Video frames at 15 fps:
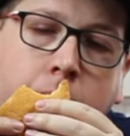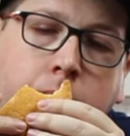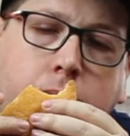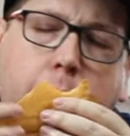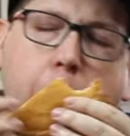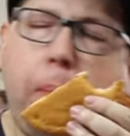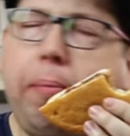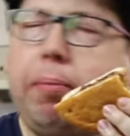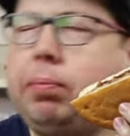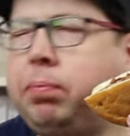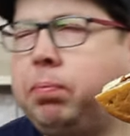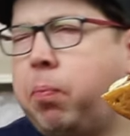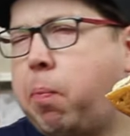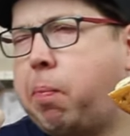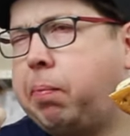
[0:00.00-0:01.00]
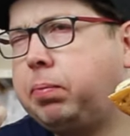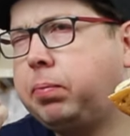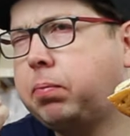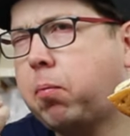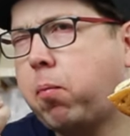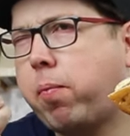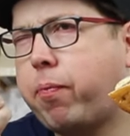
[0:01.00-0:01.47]

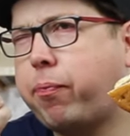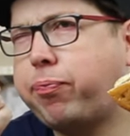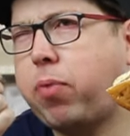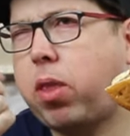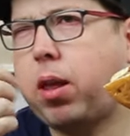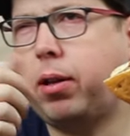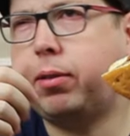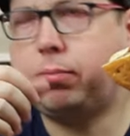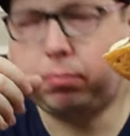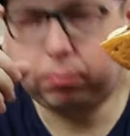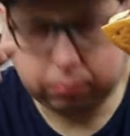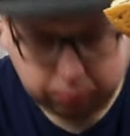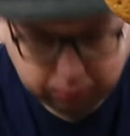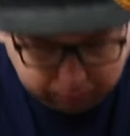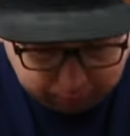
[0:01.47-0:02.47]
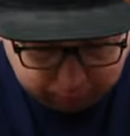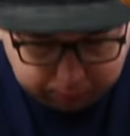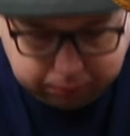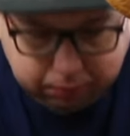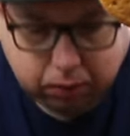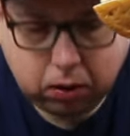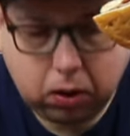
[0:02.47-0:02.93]
Oh, smell
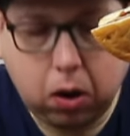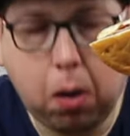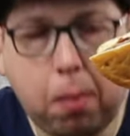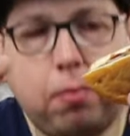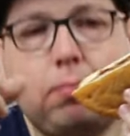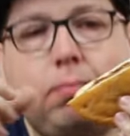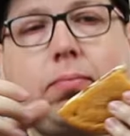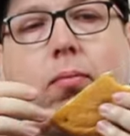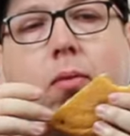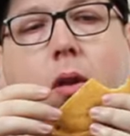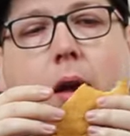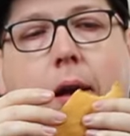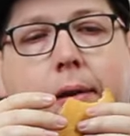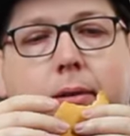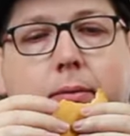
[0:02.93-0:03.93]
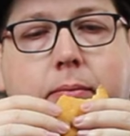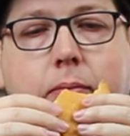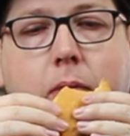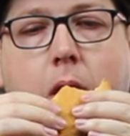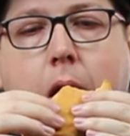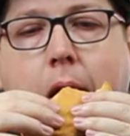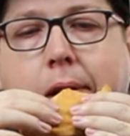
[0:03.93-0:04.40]
it. Are these
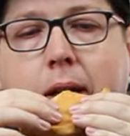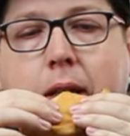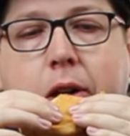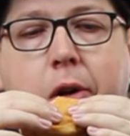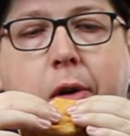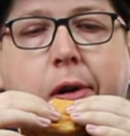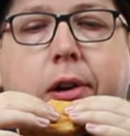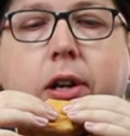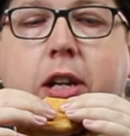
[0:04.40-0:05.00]
flame grilled?